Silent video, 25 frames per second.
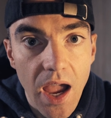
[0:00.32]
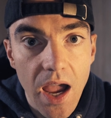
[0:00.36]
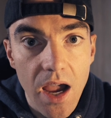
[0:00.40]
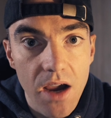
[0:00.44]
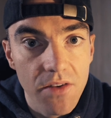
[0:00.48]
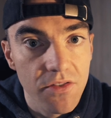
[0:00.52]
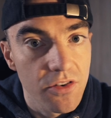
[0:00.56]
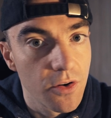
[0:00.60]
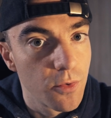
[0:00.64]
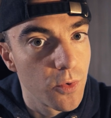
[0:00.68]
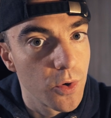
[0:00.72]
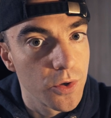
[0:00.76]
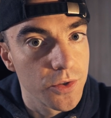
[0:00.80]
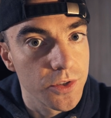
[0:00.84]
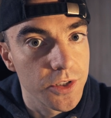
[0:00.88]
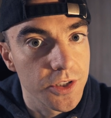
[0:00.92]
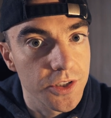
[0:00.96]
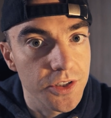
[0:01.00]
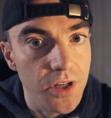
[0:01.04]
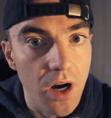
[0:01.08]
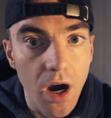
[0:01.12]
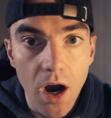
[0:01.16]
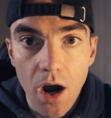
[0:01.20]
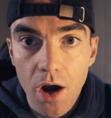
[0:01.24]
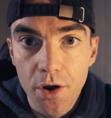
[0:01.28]
Ever
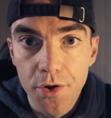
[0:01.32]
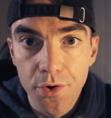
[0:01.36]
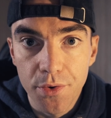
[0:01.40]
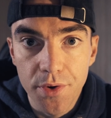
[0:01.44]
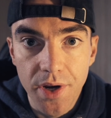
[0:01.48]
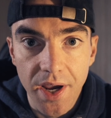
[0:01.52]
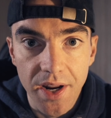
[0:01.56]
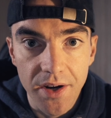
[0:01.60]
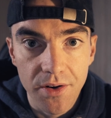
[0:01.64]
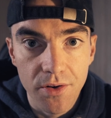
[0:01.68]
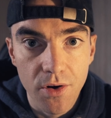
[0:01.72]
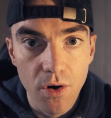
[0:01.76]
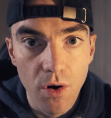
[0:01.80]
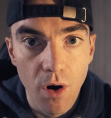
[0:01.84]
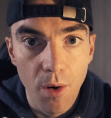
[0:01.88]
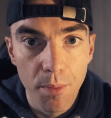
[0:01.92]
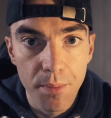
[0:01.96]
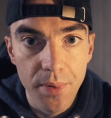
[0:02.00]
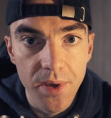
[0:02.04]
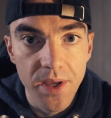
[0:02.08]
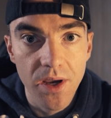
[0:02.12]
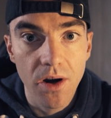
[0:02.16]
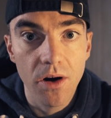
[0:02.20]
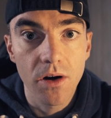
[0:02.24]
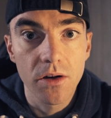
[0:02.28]
wondered how you can
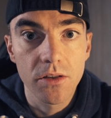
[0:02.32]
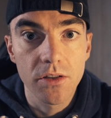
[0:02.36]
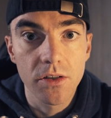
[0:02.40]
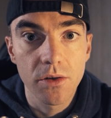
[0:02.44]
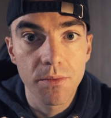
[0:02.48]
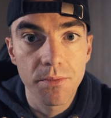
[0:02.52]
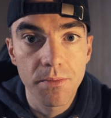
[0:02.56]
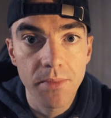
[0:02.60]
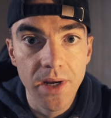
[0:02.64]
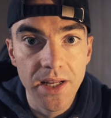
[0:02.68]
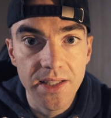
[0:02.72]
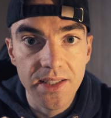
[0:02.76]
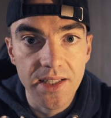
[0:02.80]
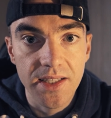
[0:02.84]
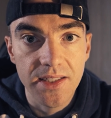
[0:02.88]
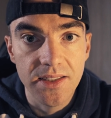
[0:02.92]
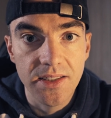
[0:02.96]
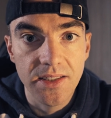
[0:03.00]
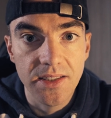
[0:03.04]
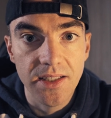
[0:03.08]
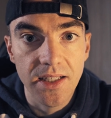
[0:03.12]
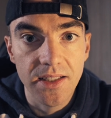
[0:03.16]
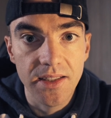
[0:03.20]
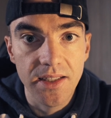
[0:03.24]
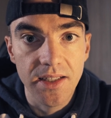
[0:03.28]
copy automatic
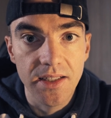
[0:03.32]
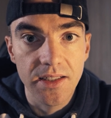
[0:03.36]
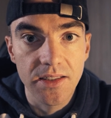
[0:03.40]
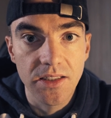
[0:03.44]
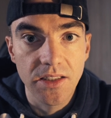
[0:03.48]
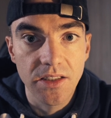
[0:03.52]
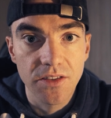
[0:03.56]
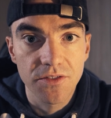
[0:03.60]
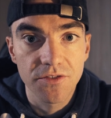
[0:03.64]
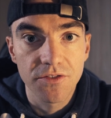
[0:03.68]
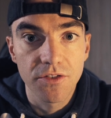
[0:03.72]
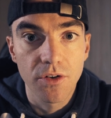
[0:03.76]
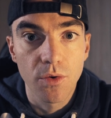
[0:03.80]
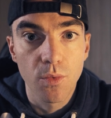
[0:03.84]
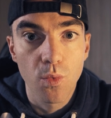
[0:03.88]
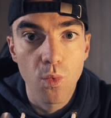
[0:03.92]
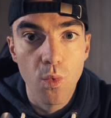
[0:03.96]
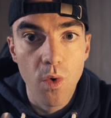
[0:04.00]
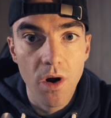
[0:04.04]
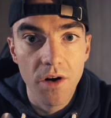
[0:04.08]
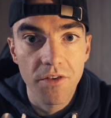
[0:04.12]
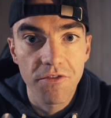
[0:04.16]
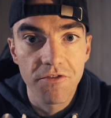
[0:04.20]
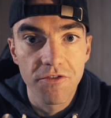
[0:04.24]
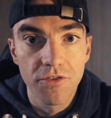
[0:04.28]
settings
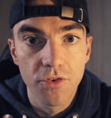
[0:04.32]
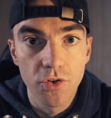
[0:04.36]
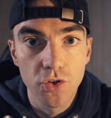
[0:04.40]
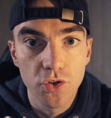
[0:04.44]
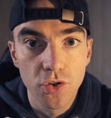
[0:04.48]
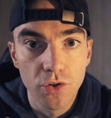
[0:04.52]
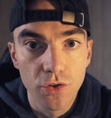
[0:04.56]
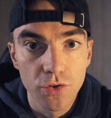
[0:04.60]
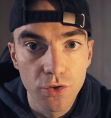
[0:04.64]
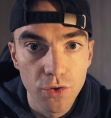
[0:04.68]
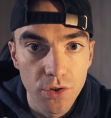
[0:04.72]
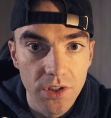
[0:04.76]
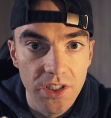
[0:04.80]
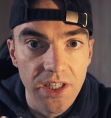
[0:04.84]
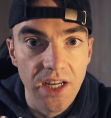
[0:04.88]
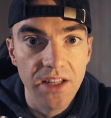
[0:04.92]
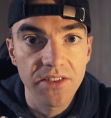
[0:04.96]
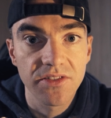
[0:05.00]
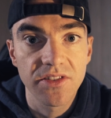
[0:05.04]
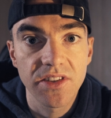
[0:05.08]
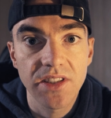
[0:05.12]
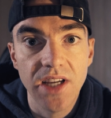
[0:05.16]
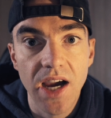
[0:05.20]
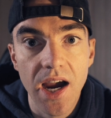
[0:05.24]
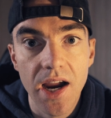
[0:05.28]
from one photo to the
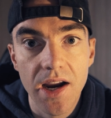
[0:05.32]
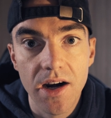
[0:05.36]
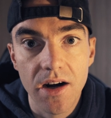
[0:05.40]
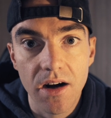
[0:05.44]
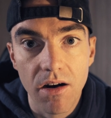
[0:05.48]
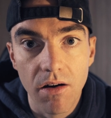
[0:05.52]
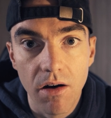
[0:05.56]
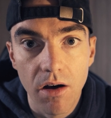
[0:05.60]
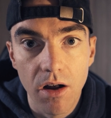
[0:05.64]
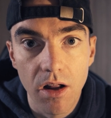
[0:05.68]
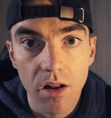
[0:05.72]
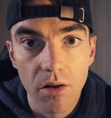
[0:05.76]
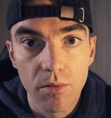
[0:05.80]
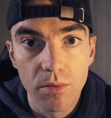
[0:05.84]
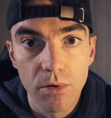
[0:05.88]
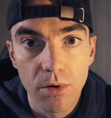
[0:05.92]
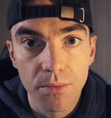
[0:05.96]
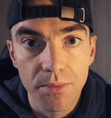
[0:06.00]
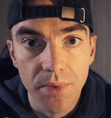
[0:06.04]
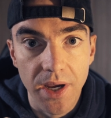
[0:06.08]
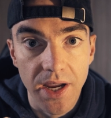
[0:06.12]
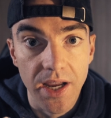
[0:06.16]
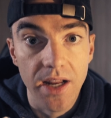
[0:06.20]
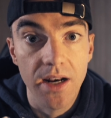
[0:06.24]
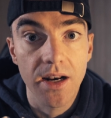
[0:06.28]
entire
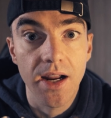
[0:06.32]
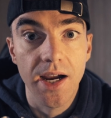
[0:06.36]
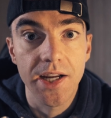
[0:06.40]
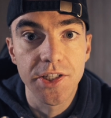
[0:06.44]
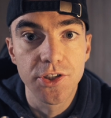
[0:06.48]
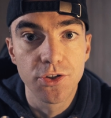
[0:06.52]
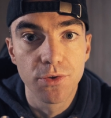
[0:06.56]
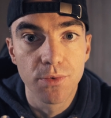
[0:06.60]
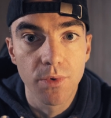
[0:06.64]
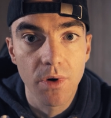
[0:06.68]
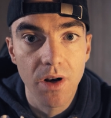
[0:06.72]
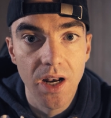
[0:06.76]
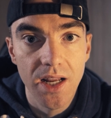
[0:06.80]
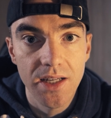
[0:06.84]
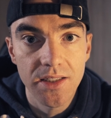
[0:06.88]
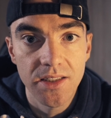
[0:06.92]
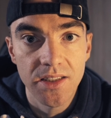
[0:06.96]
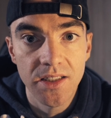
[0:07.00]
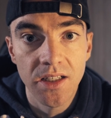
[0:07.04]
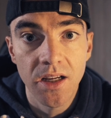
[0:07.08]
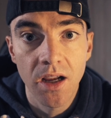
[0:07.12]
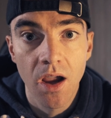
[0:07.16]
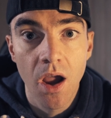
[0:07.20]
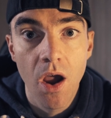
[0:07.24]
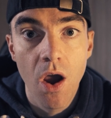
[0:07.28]
album in Lightroom
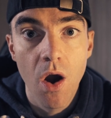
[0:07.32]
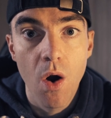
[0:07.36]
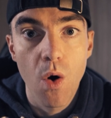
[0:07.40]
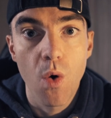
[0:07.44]
Classic?